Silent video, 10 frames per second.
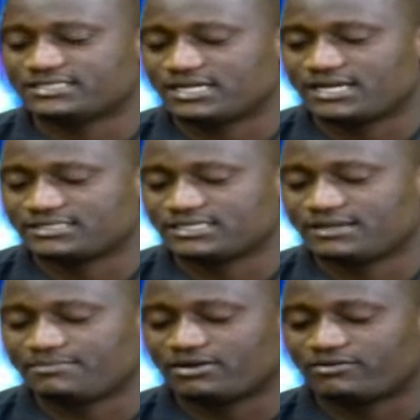a
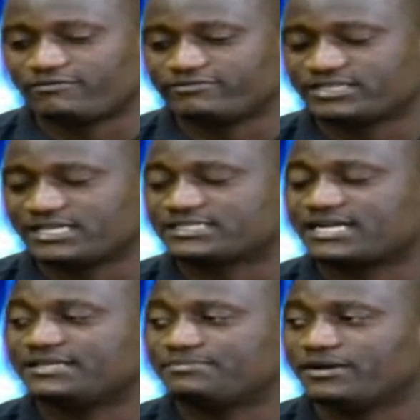centre-back of such
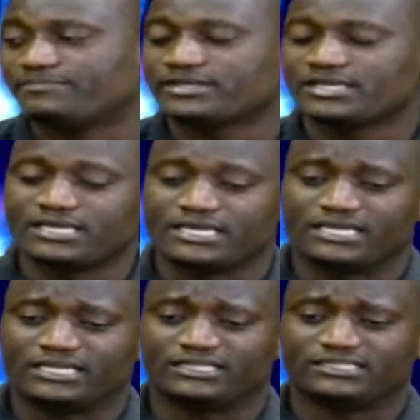calibre.
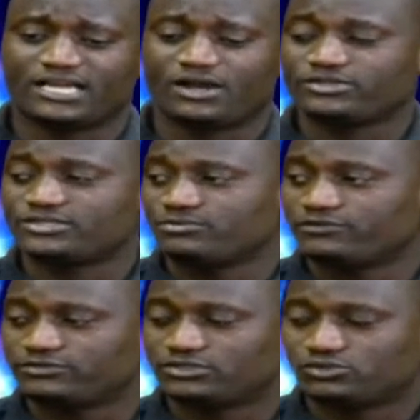Now he's
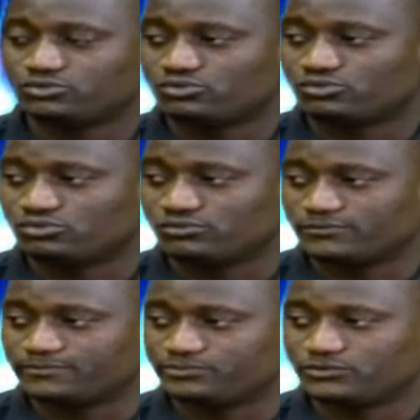moved
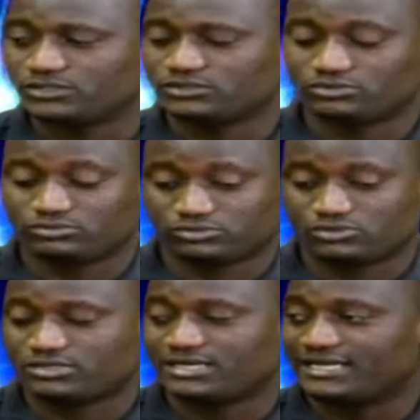to
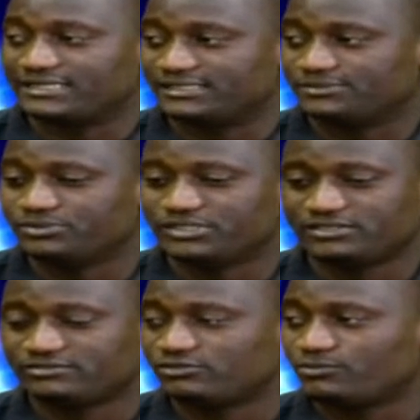Scotland.
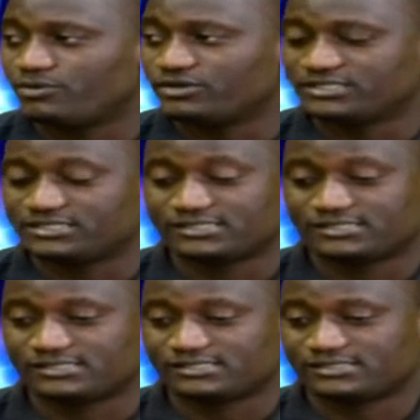British football
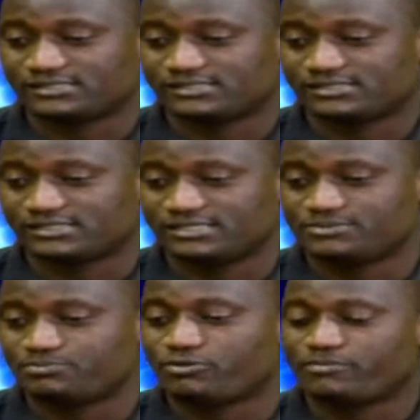is
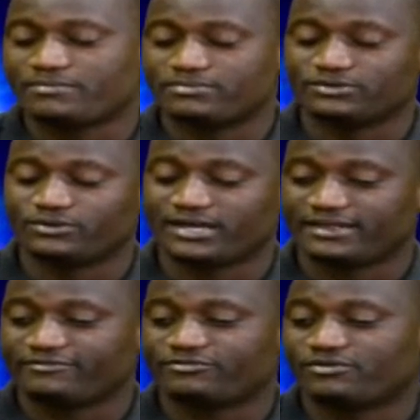probably where
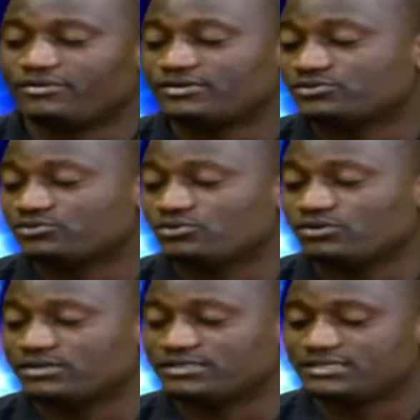everyone wants to
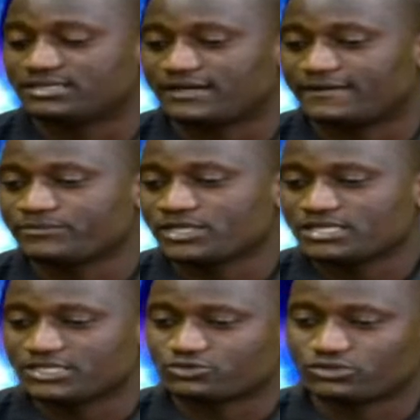go. I think
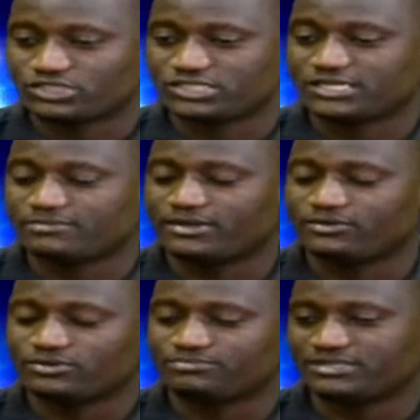the Scottish League
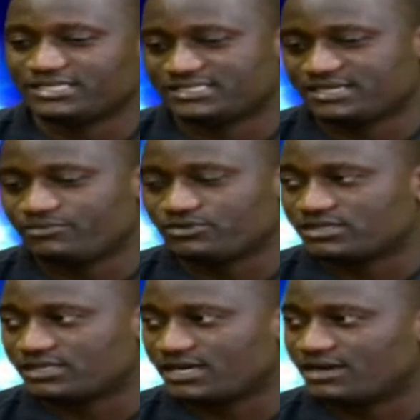might not be the same
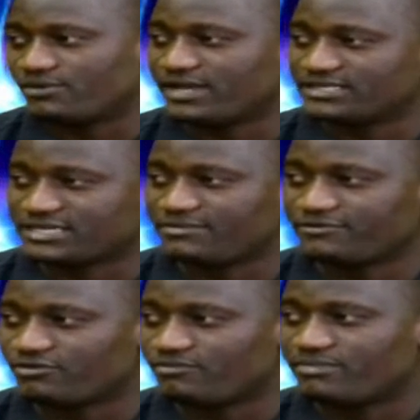with where he's
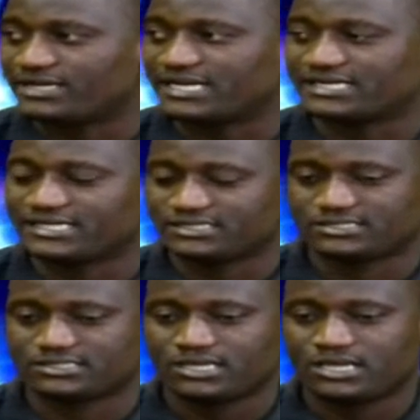coming from, but at least